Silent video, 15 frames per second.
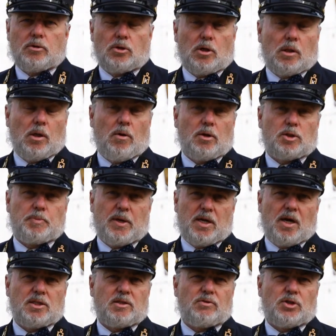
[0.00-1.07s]
and closed
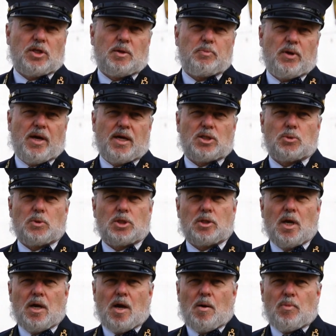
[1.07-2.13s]
because of GPS, which
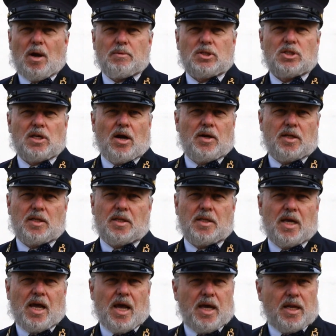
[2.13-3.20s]
probably started in
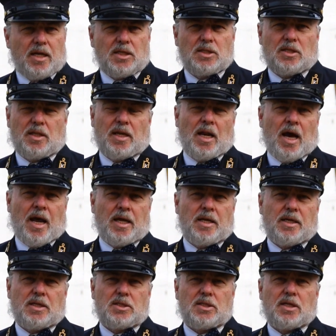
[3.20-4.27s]
the 80s and the
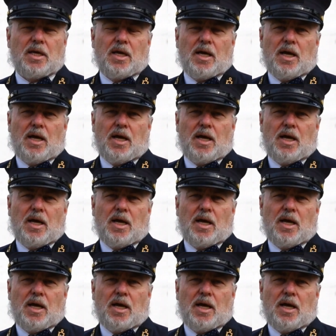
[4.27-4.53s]
90s.